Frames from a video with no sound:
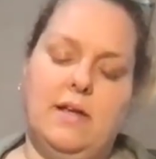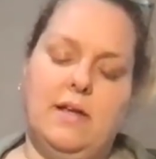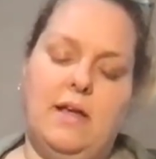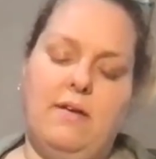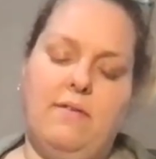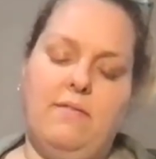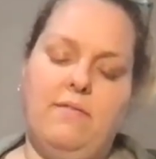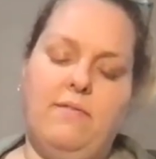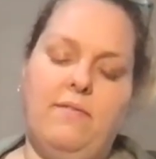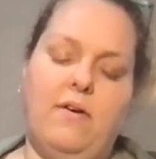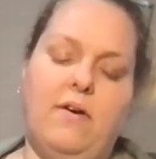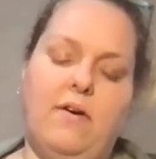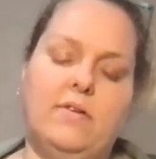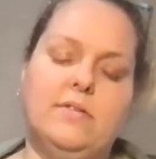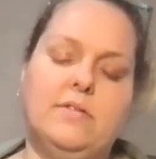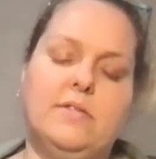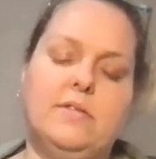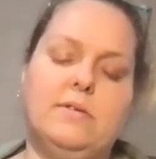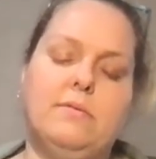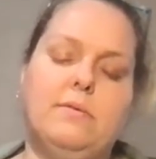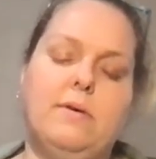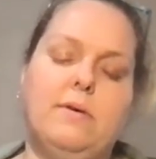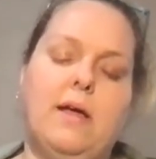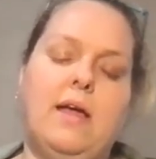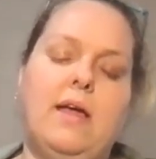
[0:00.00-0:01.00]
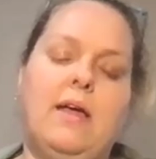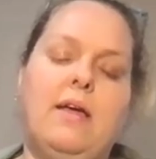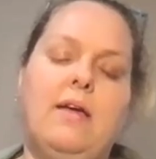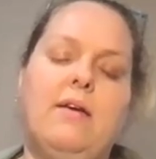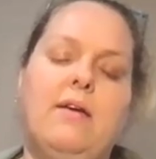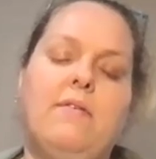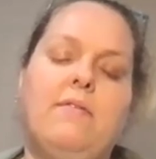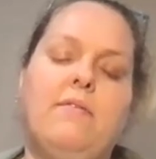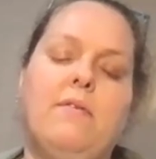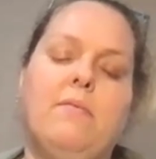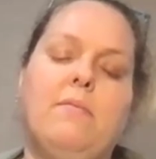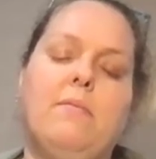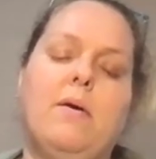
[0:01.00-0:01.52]
It falls
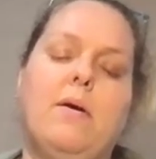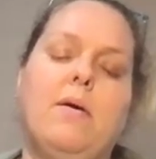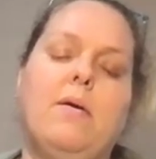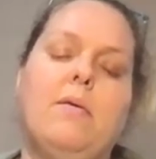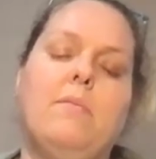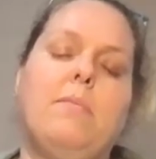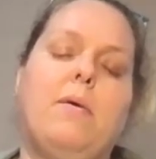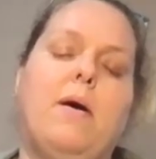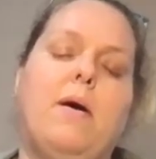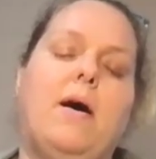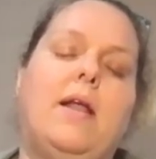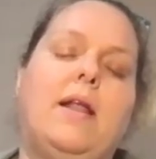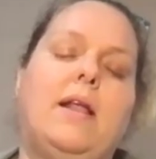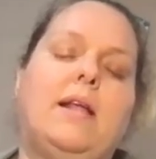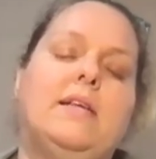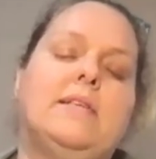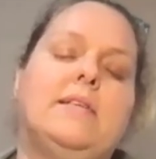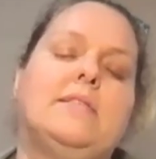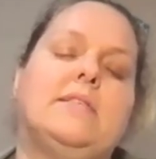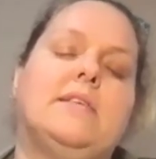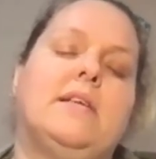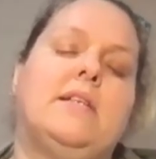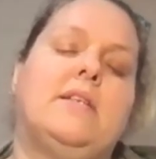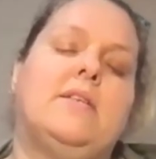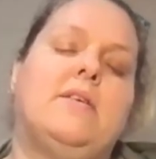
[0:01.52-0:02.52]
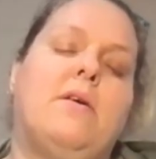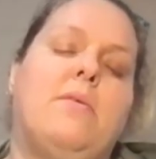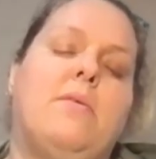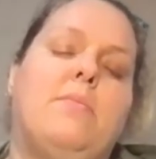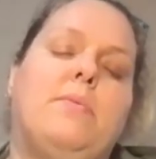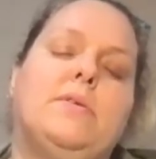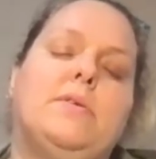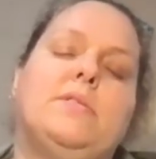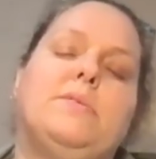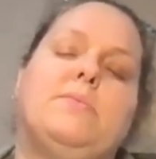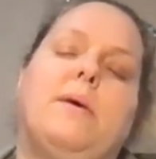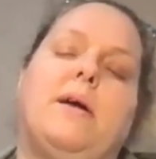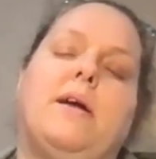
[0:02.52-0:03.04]
away from our bodies and our
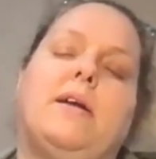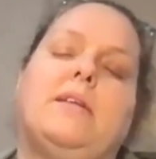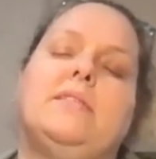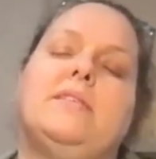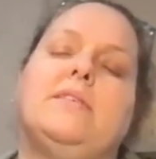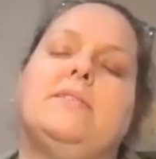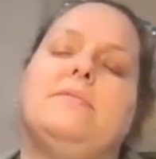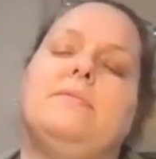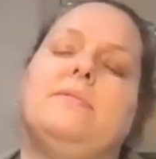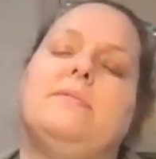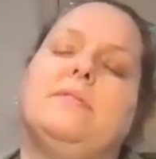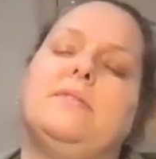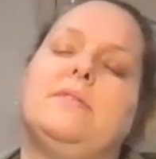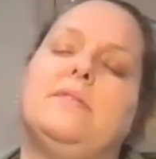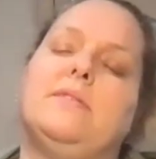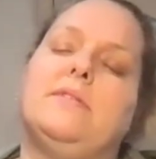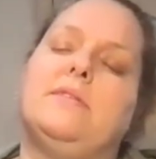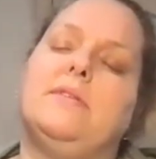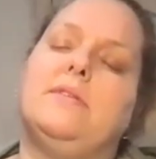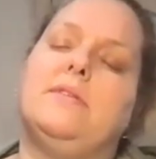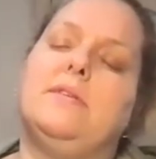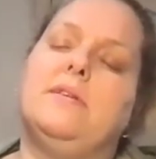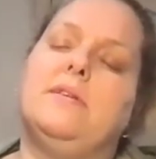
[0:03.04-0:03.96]
perspectives.